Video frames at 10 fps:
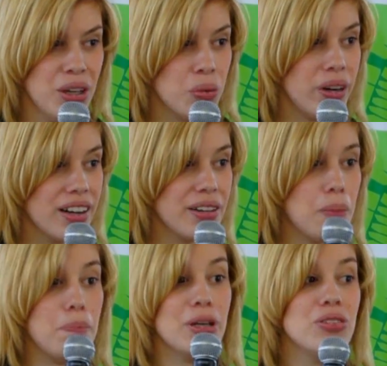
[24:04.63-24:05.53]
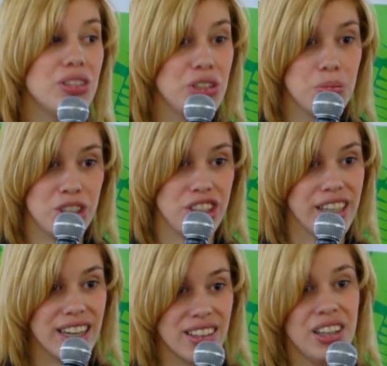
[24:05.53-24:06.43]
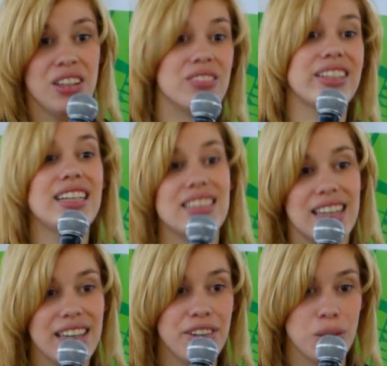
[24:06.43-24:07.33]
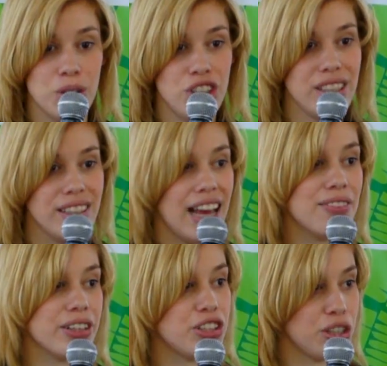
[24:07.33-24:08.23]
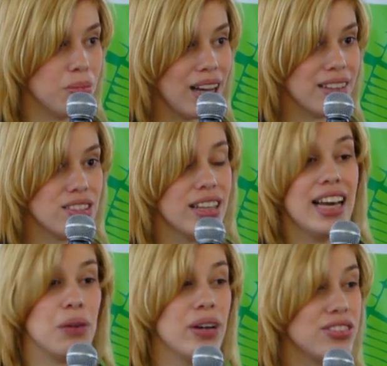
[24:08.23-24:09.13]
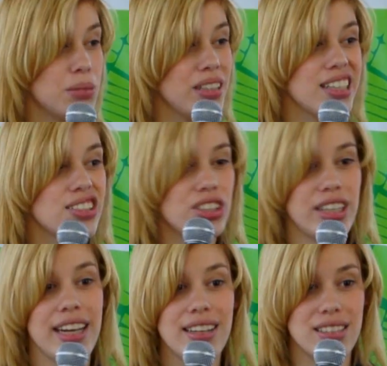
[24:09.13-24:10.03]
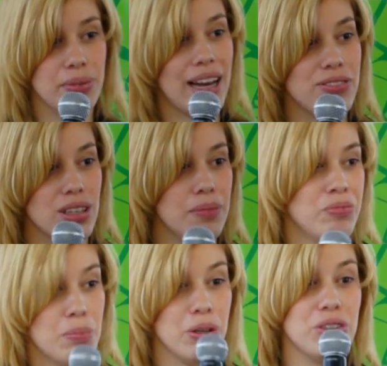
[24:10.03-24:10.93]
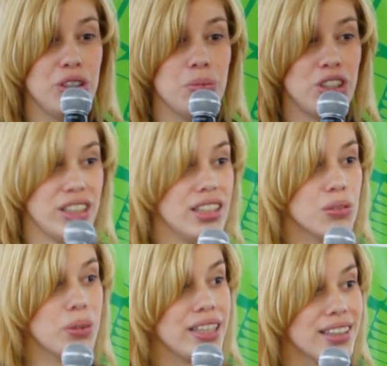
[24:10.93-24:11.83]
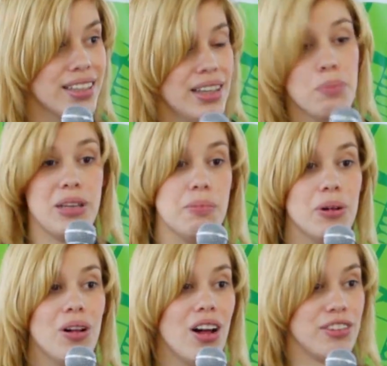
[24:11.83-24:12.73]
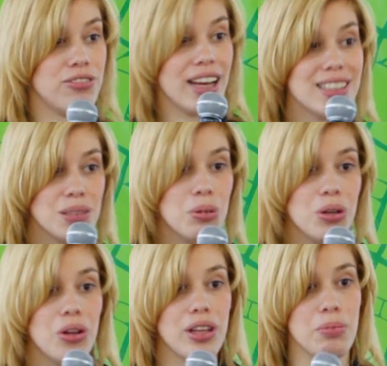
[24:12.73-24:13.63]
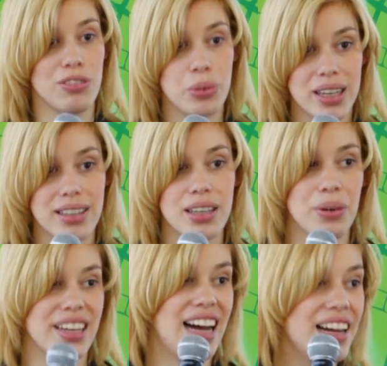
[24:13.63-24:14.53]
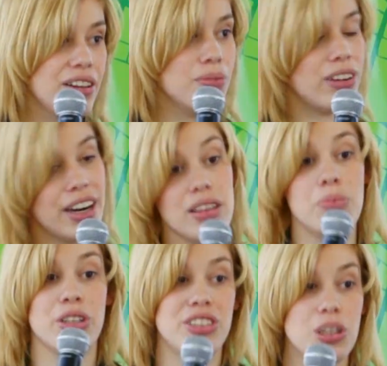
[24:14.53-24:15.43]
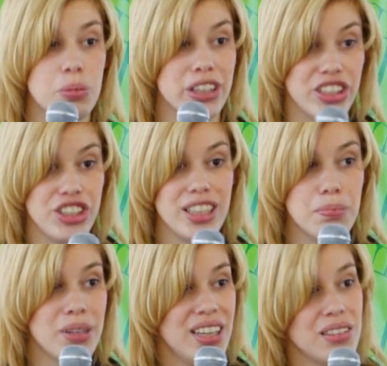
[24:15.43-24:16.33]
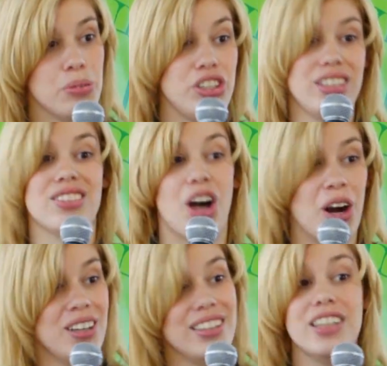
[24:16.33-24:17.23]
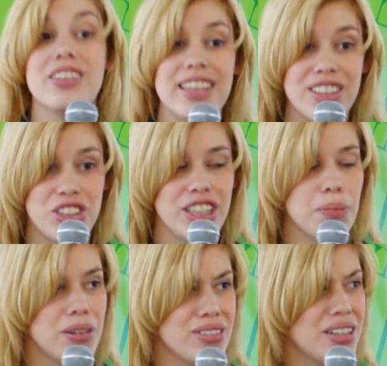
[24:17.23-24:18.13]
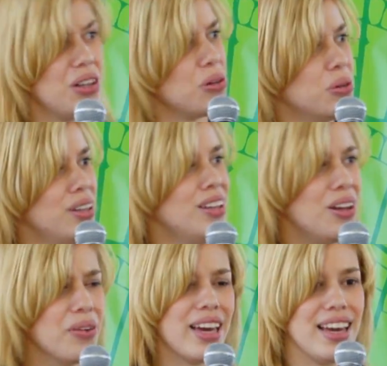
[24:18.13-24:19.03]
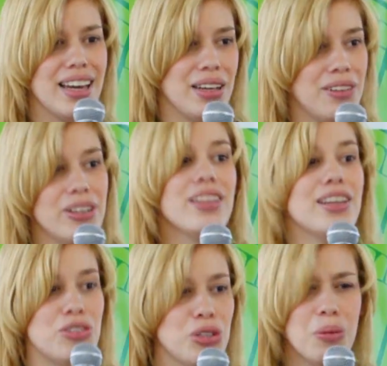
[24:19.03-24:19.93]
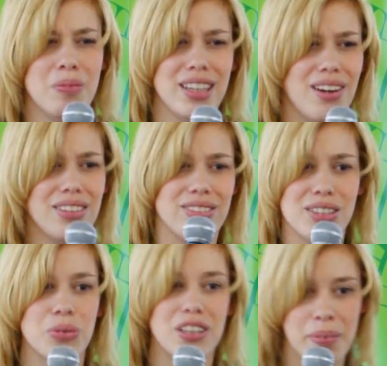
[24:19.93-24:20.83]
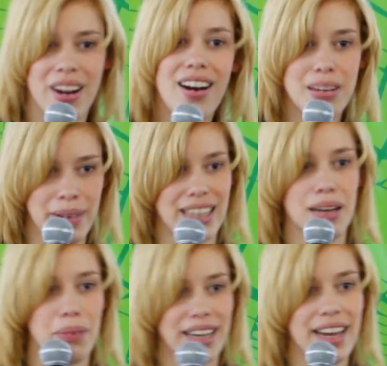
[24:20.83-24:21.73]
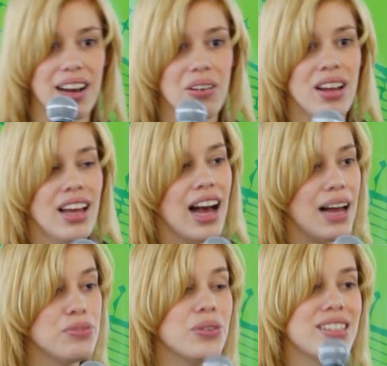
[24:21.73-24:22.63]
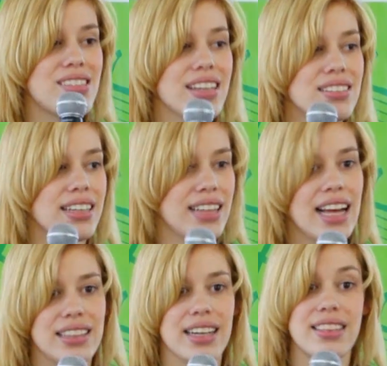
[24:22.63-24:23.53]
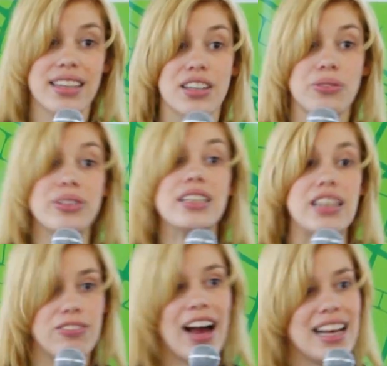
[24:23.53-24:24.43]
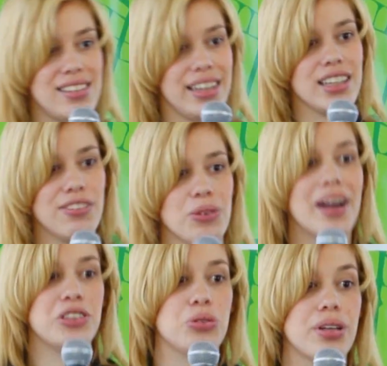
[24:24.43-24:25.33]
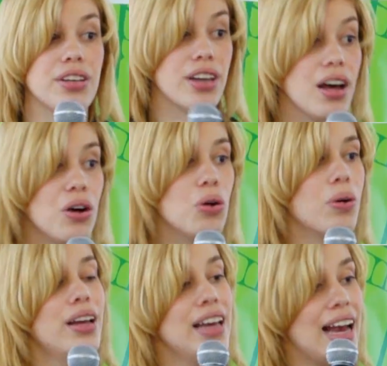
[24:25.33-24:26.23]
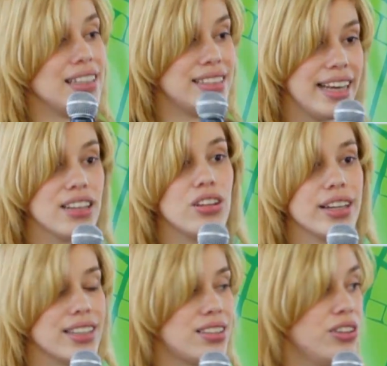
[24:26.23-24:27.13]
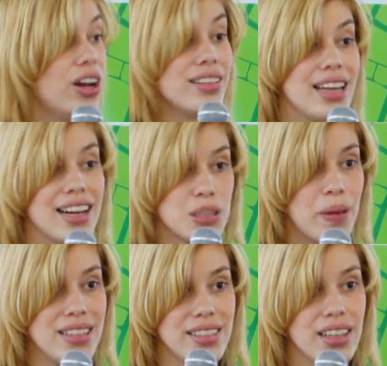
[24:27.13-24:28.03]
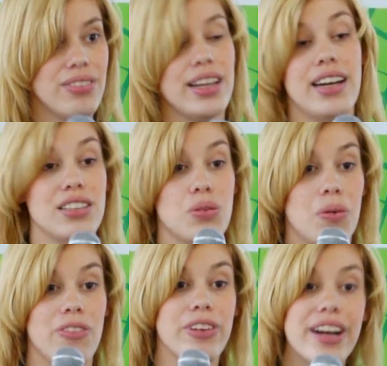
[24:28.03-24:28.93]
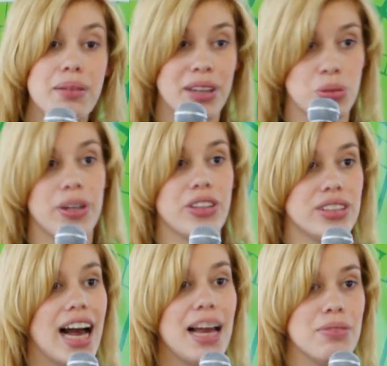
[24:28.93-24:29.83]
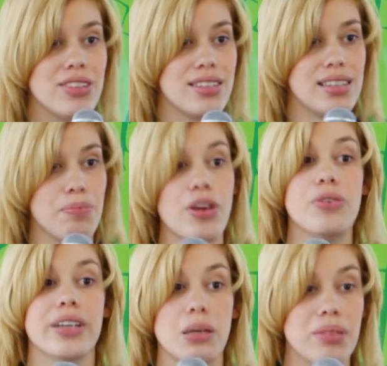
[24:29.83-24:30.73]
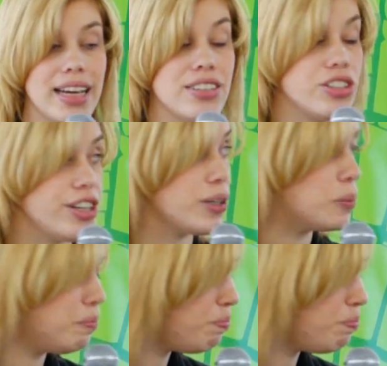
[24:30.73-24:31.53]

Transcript: We're not going to build a new machine, redesign a new machine every 2 months. And what if something needs to change? Then we have to to build a new machine in a week. People are flexible, they move quickly, we can hire them, fire them, they're still pretty cheap. The machines aren't nearly as cheap. And I was like, oh, okay, I really assumed that all of this would have been automated by now. So it's things like that that I think are really fascinating. If you actually go and take a look, it's not that expensive, and it's very much worth your time if this is something you really plan to do.